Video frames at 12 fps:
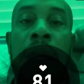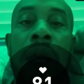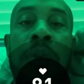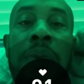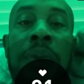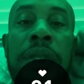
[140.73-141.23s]

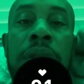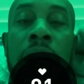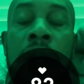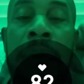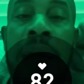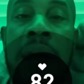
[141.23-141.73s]
when we talk
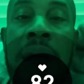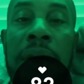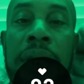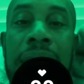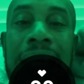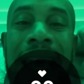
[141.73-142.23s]
about
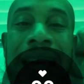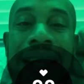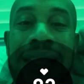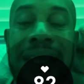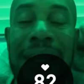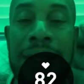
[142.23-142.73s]

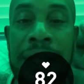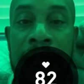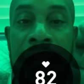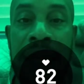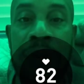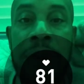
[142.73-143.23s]

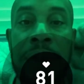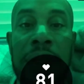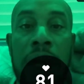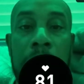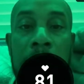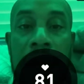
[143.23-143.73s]
elasticity, when we
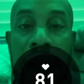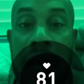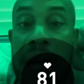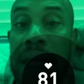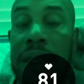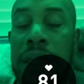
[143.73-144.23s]
talk about
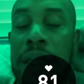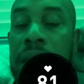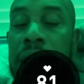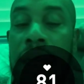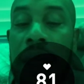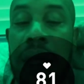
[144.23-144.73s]
collagen.
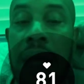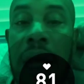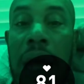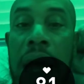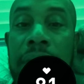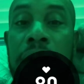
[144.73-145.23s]

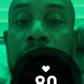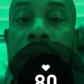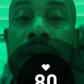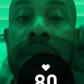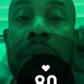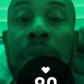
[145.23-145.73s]
I've noticed
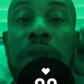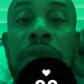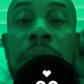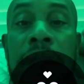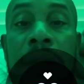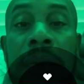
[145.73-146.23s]
some
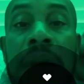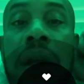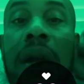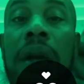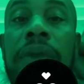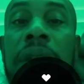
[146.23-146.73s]
improvements in my
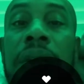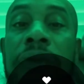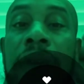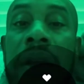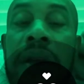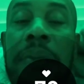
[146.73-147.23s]
heart rate
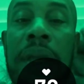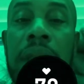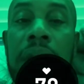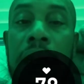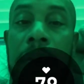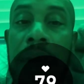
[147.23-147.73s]

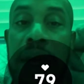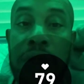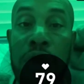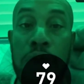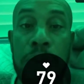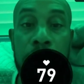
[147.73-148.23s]
variability by
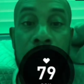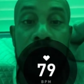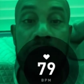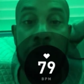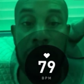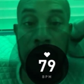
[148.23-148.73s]
2 points,
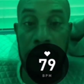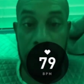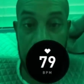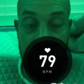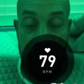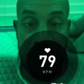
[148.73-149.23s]
2 to 3
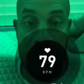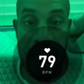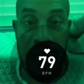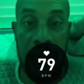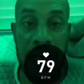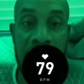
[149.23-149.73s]
points in
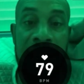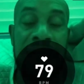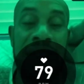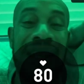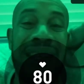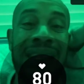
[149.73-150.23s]
the last
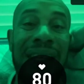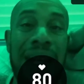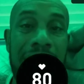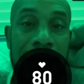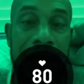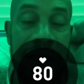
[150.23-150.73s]
60
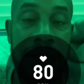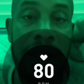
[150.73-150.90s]
days.